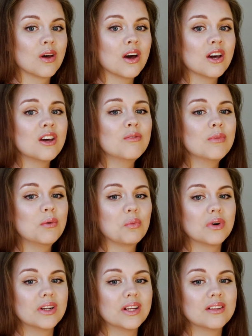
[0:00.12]
I have
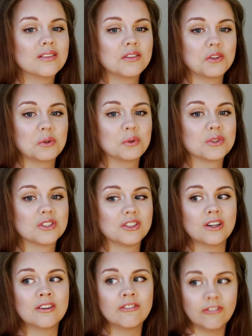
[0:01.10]
been wanting to
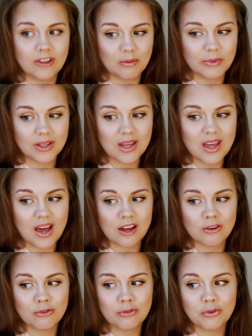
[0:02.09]
start filming
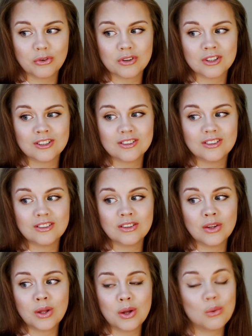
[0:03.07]
again for
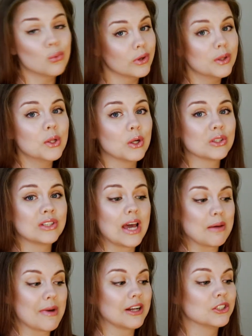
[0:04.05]
a really long
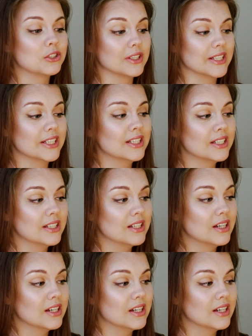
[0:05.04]
time, actually.